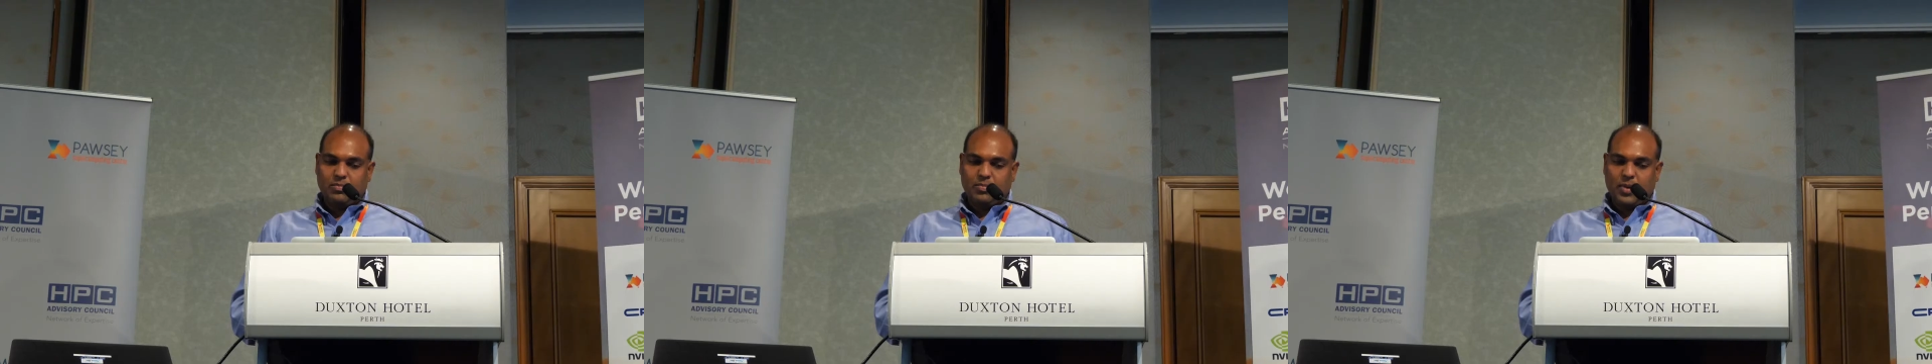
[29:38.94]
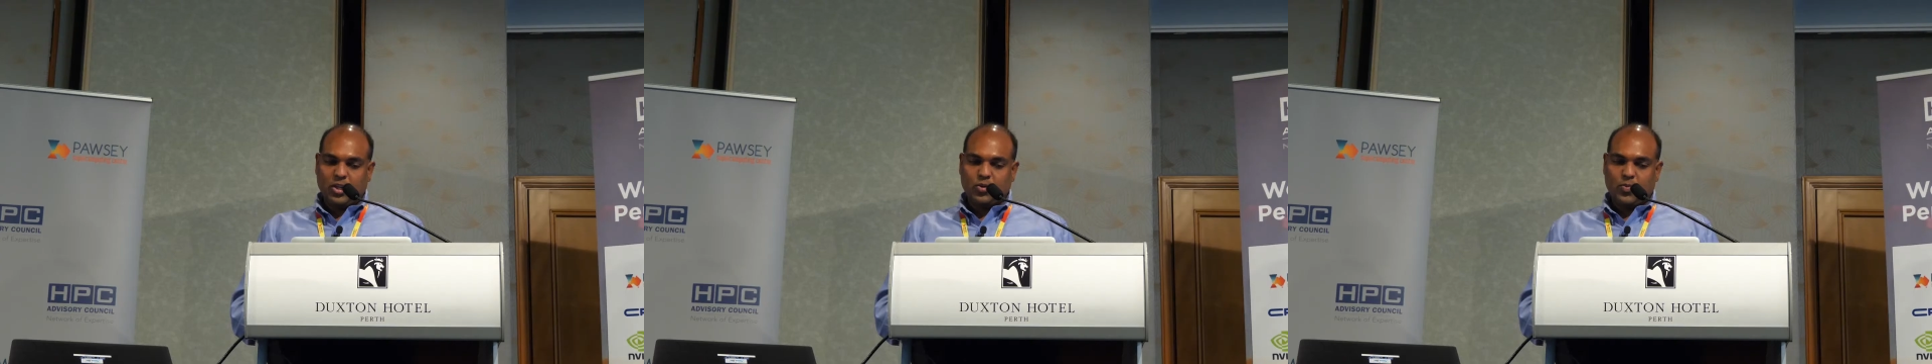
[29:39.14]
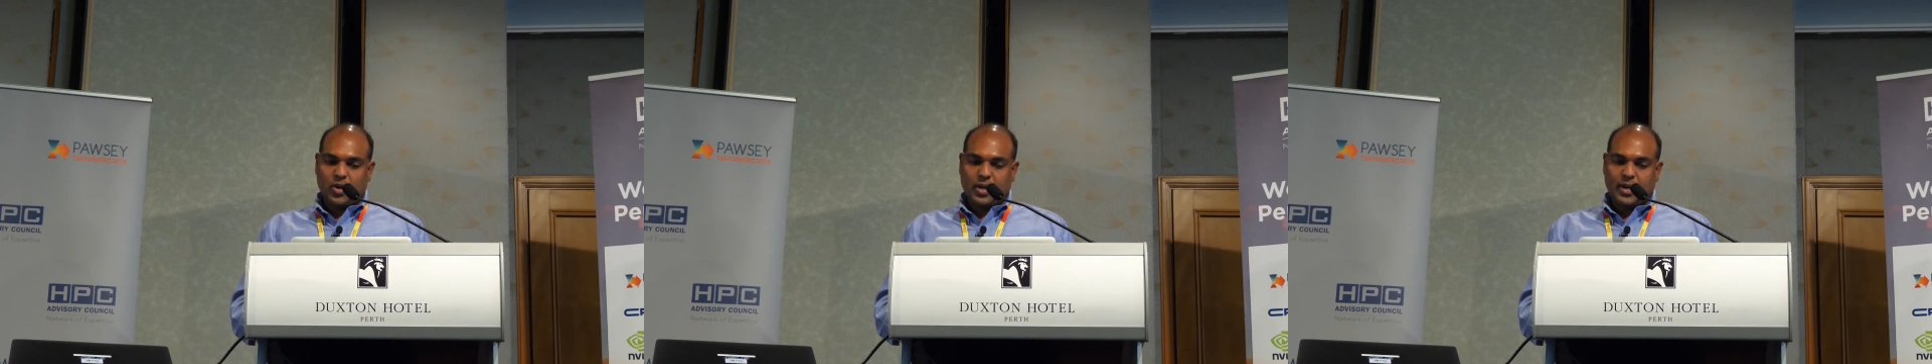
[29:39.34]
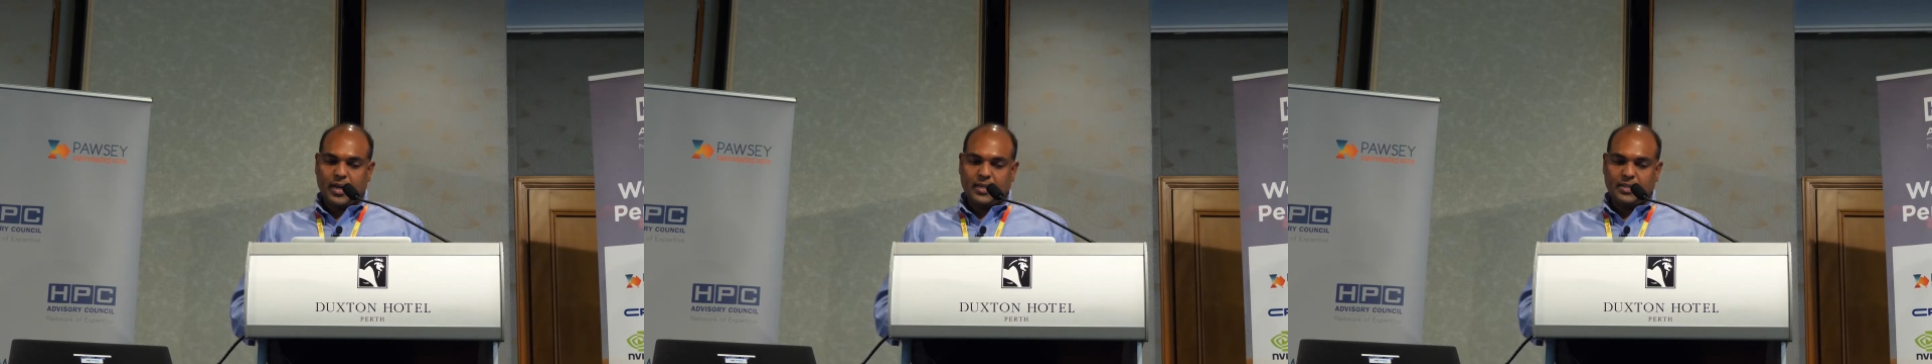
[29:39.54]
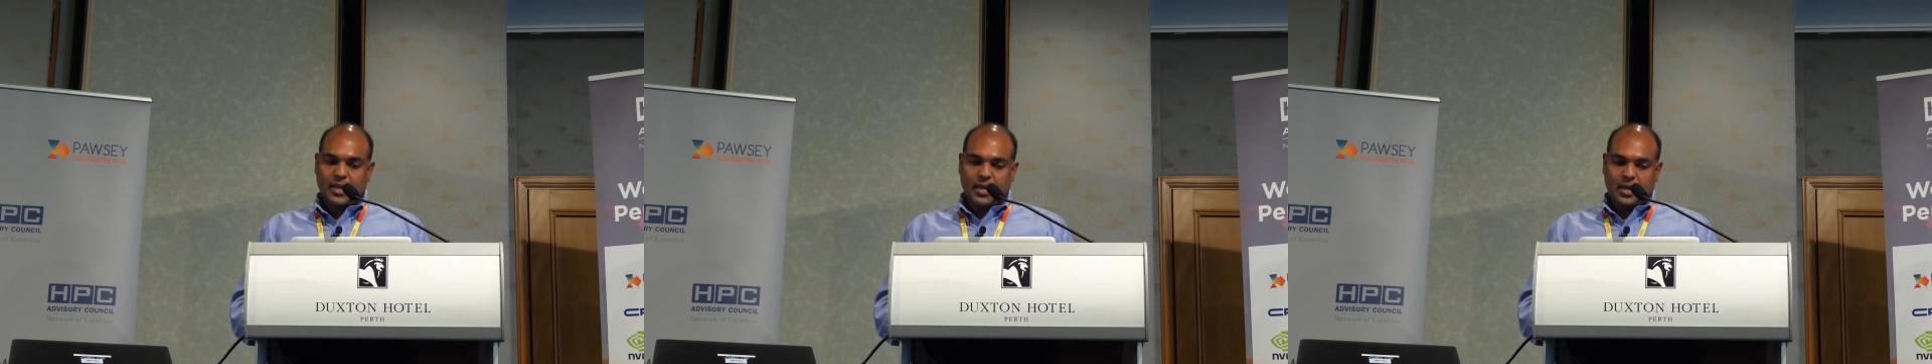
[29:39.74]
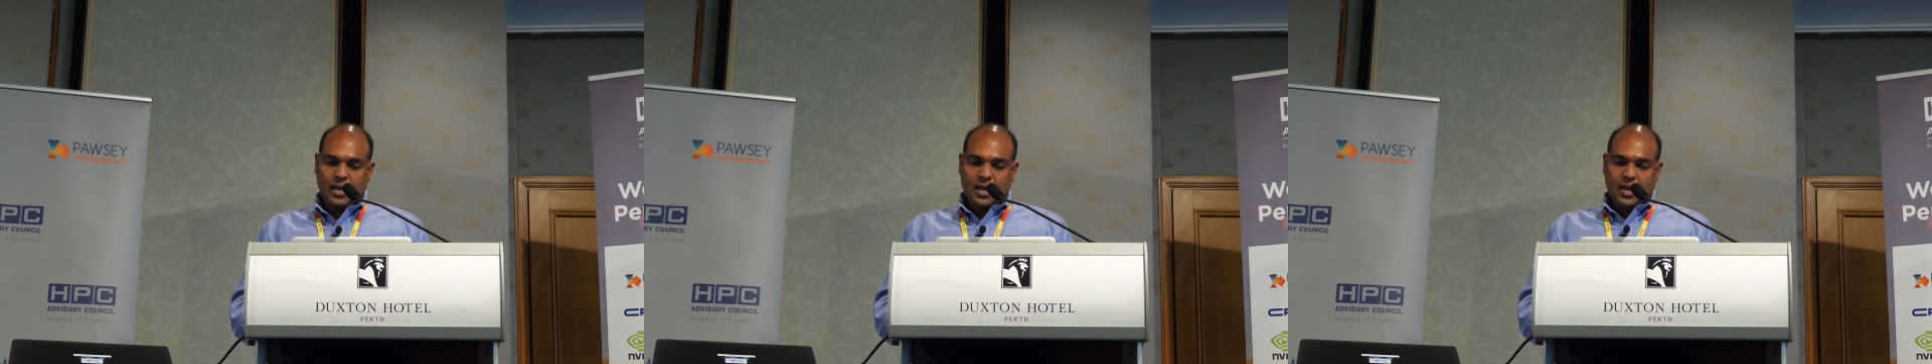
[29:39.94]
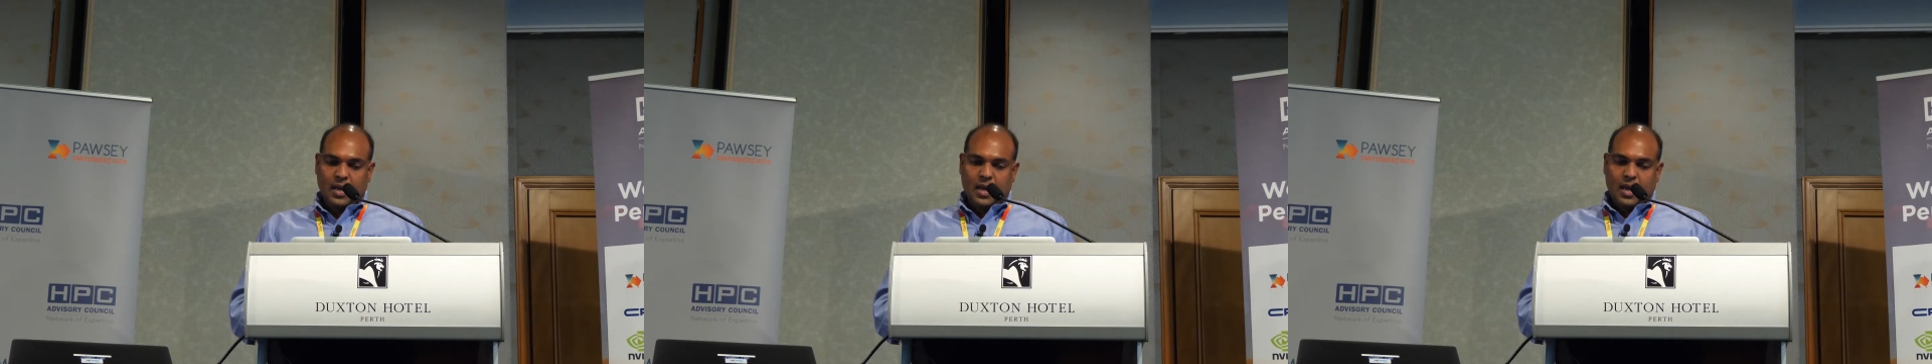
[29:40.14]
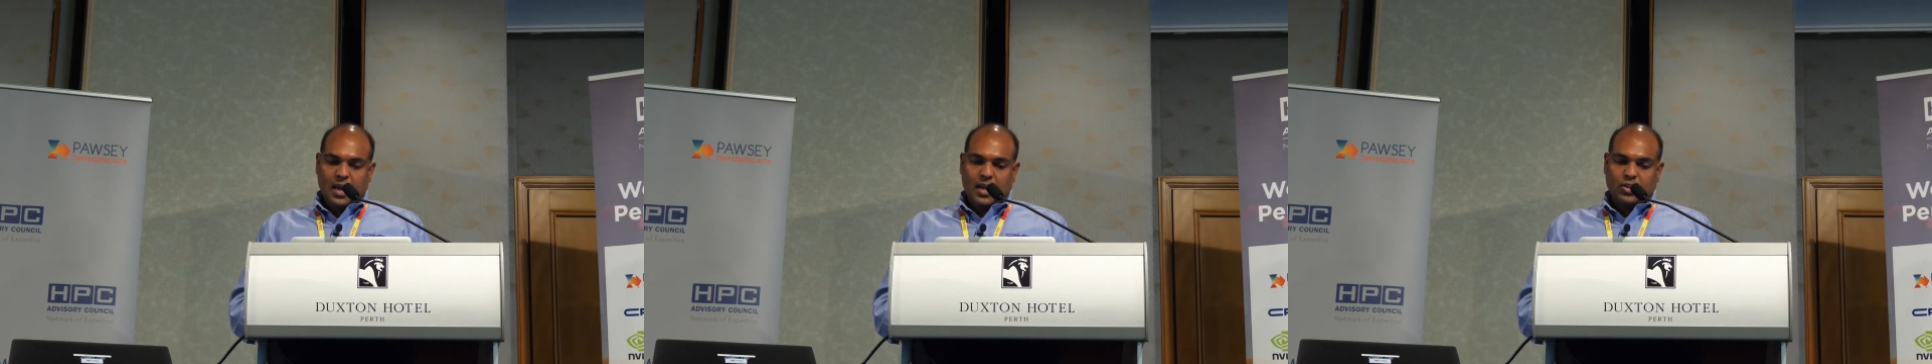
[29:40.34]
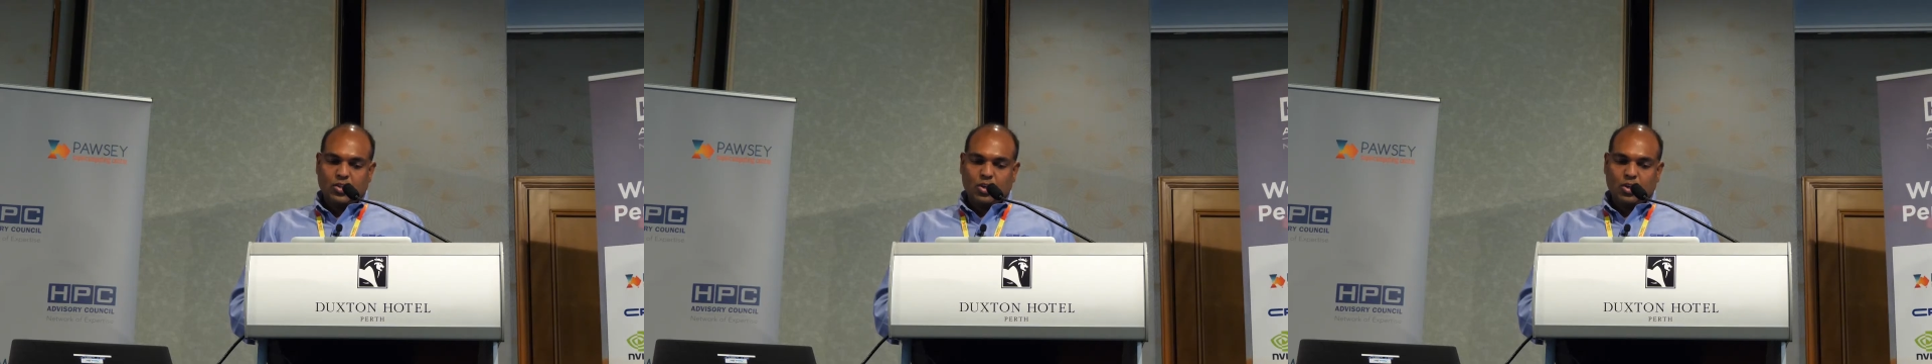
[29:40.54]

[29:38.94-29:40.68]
benchmark data set. And